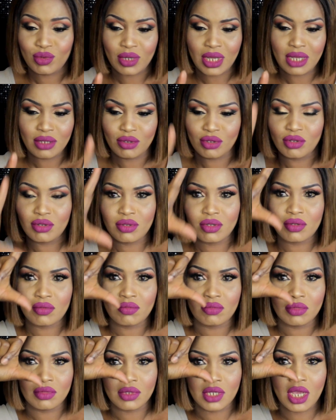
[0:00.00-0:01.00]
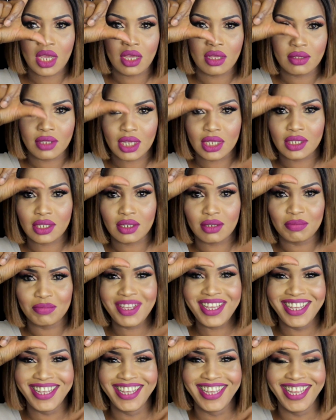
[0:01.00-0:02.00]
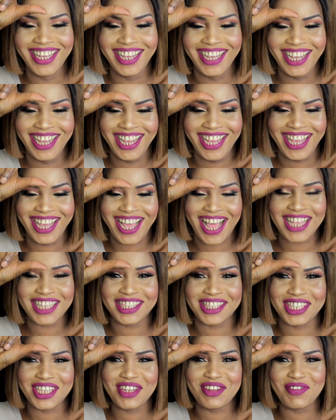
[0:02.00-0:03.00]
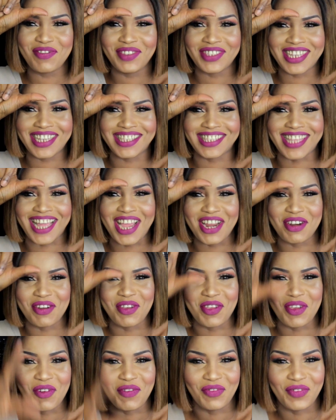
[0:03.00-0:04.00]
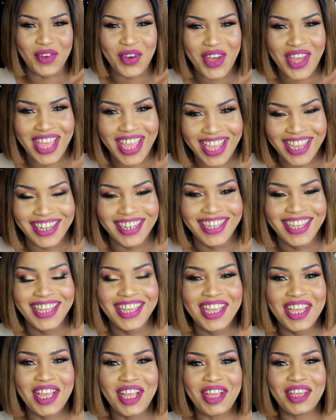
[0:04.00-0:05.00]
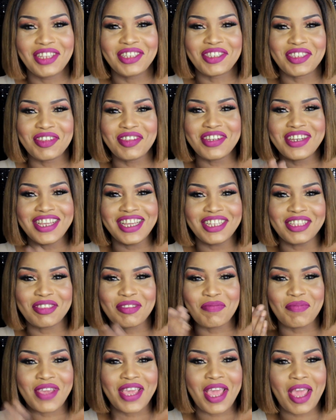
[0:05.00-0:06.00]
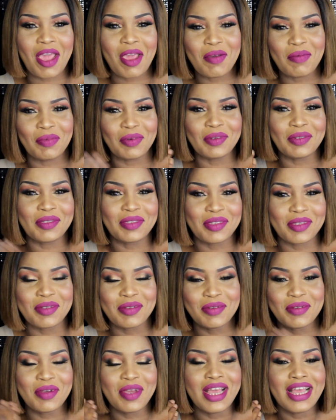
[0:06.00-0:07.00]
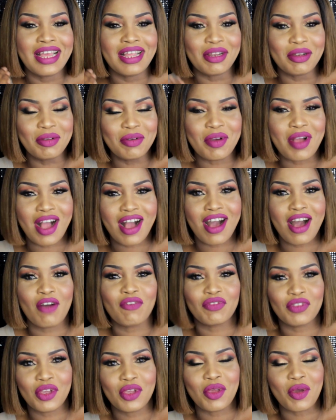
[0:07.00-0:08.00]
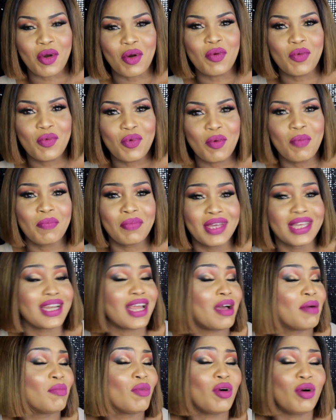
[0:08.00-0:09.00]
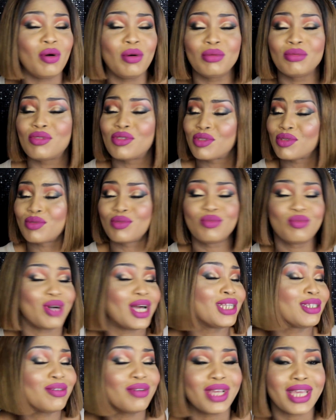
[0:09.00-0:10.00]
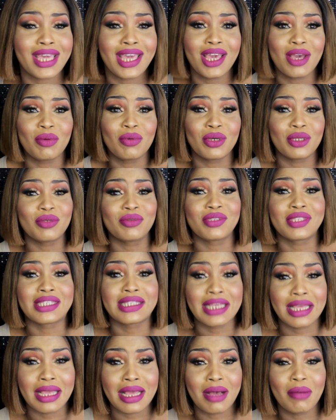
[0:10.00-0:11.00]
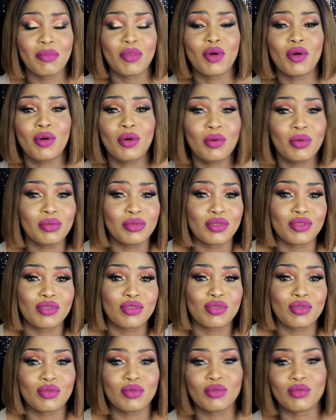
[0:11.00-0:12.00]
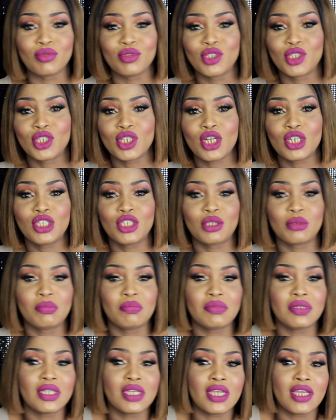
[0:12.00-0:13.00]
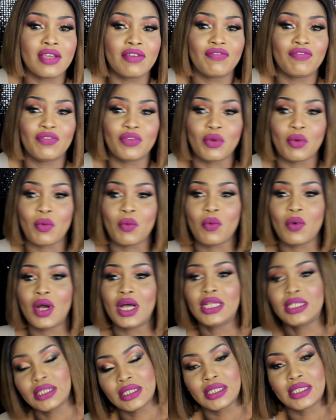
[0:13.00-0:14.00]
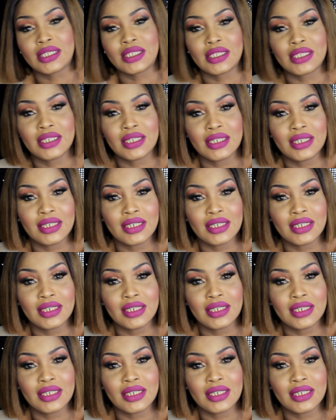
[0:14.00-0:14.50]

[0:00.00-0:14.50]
How do you... Yeah, that's it. I see loser sign on your forehead. Because you need to be able to look after your woman. I'm old school. I don't care what you say. I'm old school. Judge me if you want.